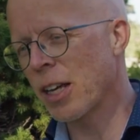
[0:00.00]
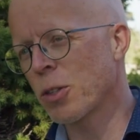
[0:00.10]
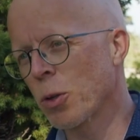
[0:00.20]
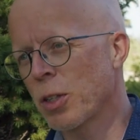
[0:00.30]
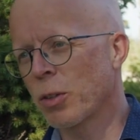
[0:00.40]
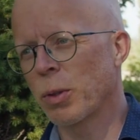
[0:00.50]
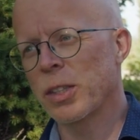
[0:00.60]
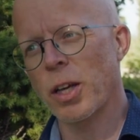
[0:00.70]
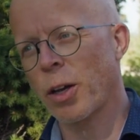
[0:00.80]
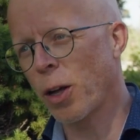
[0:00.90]
associated with
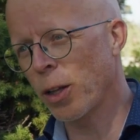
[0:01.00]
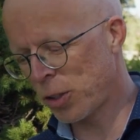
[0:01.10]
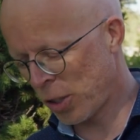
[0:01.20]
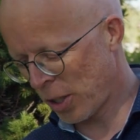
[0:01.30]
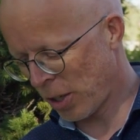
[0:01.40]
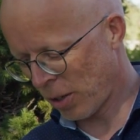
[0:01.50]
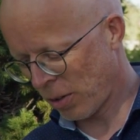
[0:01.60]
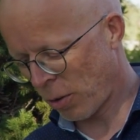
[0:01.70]
psychology